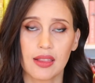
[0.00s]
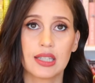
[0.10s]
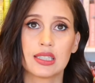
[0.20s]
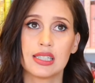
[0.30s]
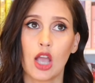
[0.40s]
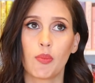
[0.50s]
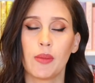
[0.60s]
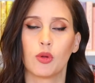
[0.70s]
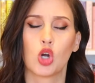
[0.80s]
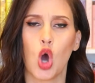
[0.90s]
I like to see how
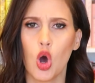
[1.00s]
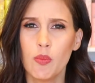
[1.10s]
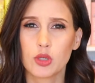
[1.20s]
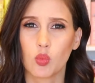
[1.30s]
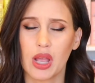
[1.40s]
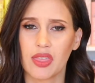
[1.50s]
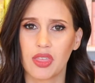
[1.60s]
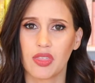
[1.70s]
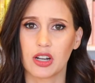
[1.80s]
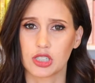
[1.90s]
people coped with
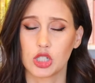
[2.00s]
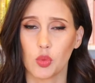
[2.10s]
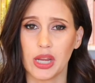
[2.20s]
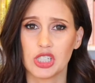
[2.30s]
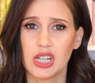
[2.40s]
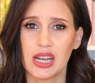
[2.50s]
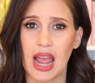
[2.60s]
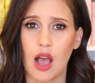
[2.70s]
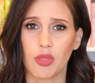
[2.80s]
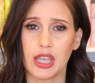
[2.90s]
their situation and
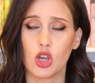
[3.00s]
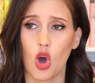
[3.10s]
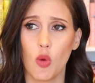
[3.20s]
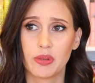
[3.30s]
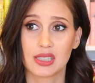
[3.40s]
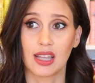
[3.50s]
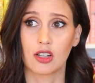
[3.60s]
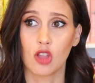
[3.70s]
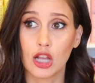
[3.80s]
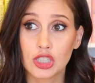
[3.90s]
how they coped
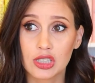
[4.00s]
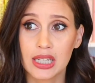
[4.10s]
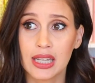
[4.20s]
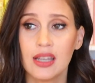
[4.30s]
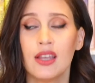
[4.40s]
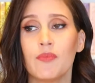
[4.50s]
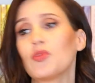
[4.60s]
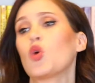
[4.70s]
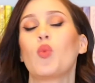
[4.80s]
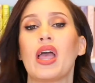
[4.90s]
psychologically
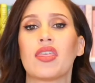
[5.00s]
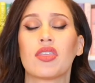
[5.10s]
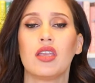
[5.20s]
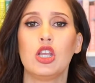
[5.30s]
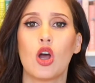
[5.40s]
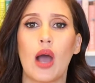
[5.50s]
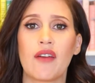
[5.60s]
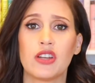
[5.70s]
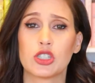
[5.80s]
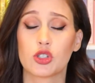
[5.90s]
with, you know,
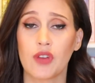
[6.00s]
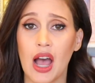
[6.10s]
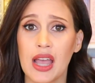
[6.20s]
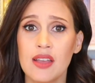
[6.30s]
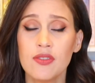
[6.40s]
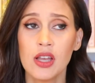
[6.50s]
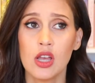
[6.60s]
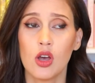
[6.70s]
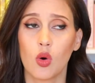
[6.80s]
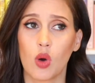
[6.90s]
having to survive
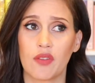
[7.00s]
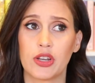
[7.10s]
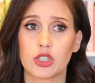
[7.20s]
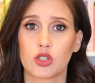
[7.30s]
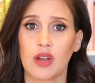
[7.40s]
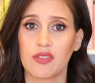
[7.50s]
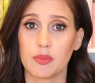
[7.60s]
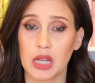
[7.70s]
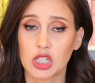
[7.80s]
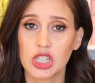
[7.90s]
or having to survive
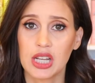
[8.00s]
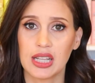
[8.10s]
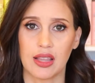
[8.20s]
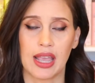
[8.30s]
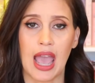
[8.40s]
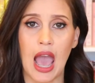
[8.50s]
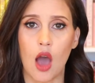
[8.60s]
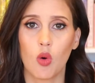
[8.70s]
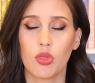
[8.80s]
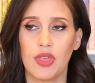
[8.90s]
abduction, and like
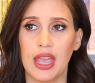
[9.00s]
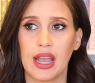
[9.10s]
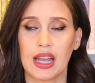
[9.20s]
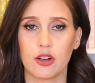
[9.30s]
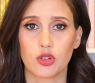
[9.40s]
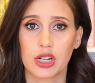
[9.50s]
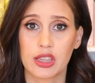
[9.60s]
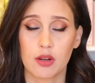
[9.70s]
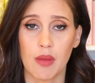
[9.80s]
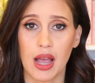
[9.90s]
how they kind of
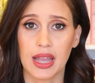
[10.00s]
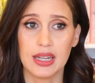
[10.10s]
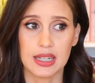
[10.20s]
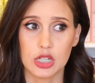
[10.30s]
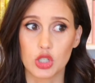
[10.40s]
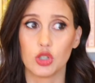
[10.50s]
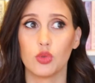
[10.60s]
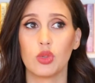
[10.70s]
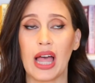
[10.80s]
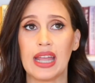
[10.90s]
tricked their mind
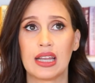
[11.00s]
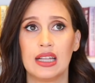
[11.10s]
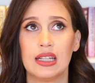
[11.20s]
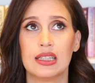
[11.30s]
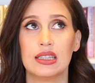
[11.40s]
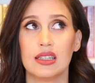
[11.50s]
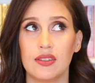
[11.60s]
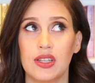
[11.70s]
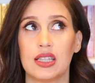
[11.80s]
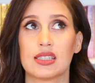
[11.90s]
into like
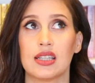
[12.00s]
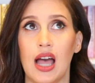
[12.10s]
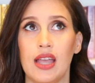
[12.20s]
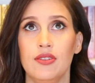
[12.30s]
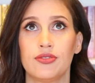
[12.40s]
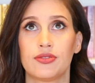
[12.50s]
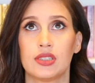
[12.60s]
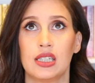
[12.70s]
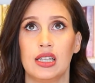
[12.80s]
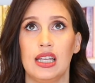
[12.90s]
living this
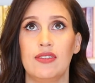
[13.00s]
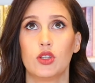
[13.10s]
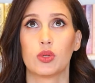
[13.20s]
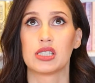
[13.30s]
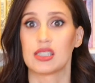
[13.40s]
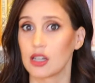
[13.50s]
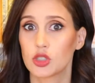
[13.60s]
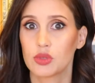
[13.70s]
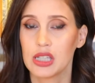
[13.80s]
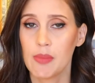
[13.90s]
life, even though it
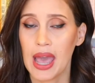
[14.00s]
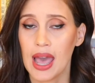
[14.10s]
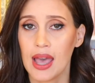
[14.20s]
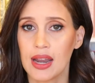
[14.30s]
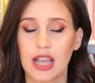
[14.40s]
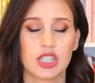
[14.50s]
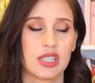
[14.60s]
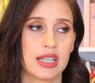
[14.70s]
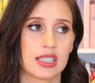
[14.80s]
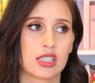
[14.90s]
sucks really bad. I
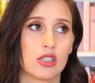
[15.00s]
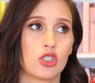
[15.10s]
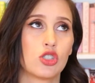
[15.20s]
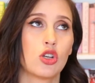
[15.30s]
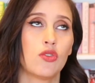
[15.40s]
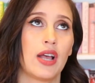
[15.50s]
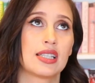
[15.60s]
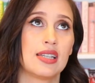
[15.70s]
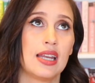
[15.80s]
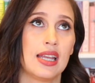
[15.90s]
just think it's so
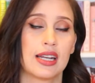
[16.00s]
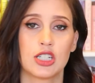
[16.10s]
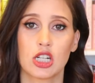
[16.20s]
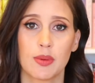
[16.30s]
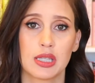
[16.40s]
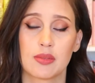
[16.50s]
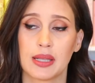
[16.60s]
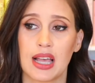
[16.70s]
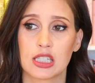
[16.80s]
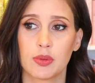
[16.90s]
fascinating, and I talked about this in
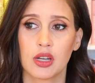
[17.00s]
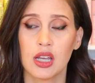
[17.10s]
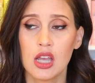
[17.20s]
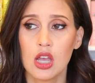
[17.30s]
my last book.